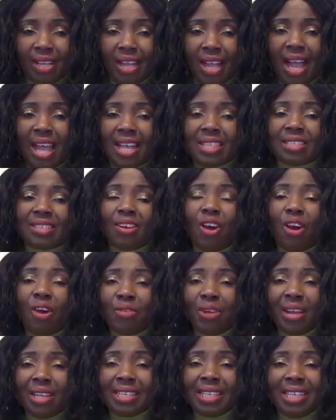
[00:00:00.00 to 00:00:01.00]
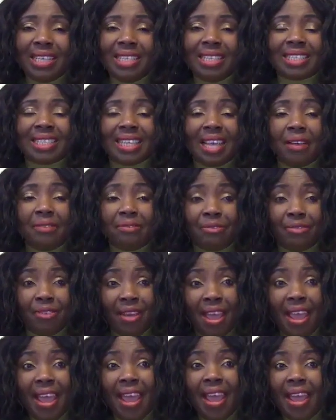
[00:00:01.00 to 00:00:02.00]
has already
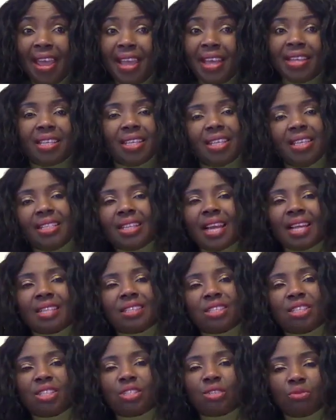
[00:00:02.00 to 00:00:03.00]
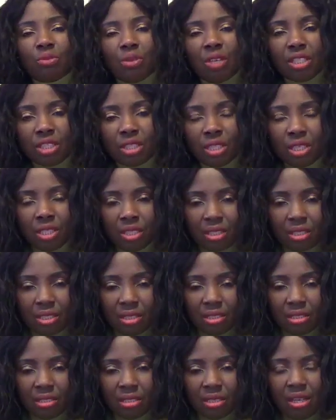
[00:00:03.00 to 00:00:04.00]
intervened in that situation.
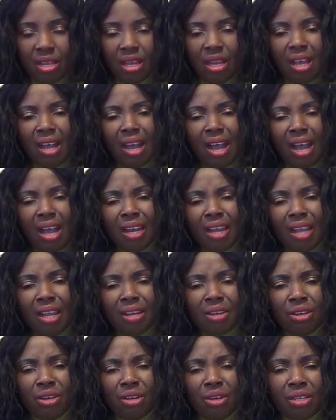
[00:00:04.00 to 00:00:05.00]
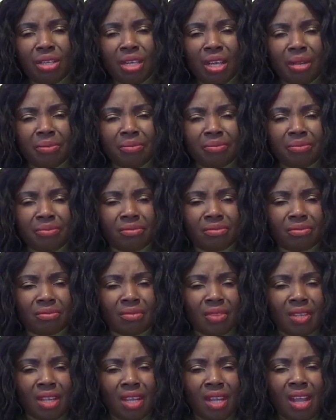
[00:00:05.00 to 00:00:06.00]
Hallelujah.
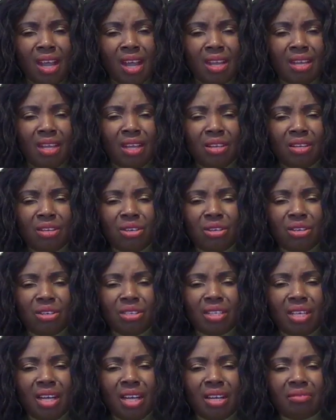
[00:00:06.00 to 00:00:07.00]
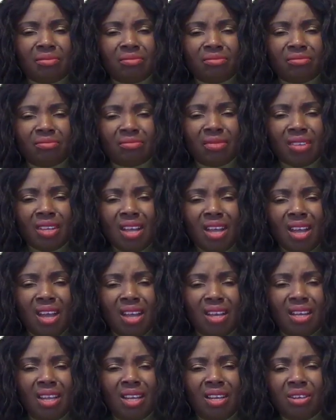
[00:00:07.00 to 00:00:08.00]
Hallelujah.
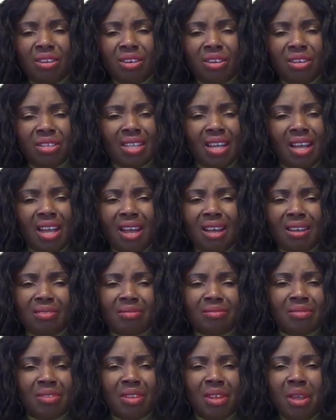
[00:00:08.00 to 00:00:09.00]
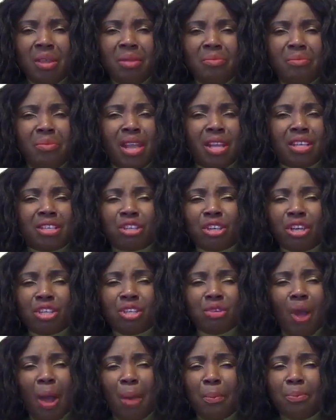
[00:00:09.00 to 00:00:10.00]
Hallelujah. Make sure
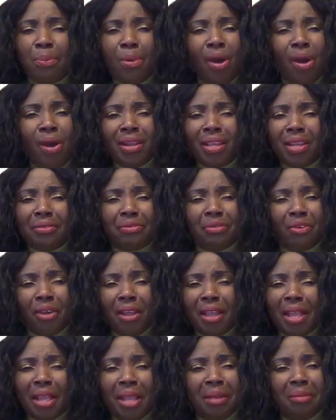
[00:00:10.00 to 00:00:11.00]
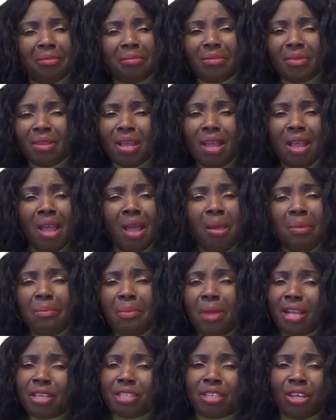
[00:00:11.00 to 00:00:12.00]
you are burning for him.
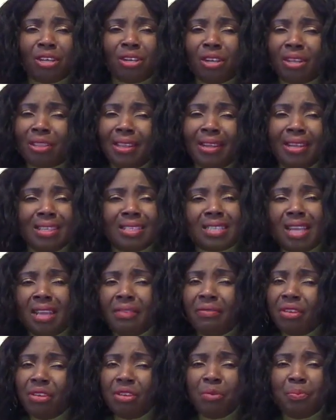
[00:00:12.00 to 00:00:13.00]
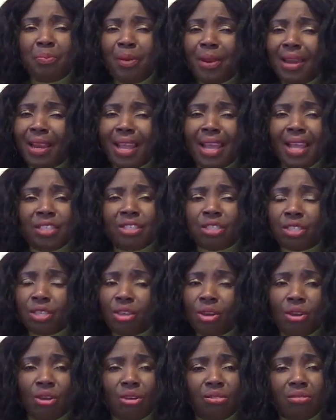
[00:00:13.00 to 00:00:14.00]
Make sure nothing is giving you
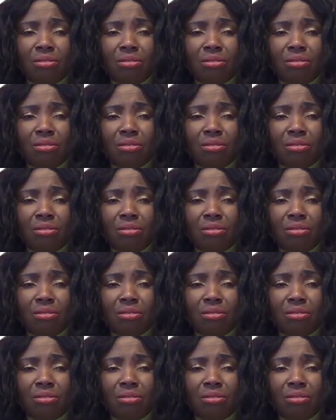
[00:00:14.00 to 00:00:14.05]
pleasure.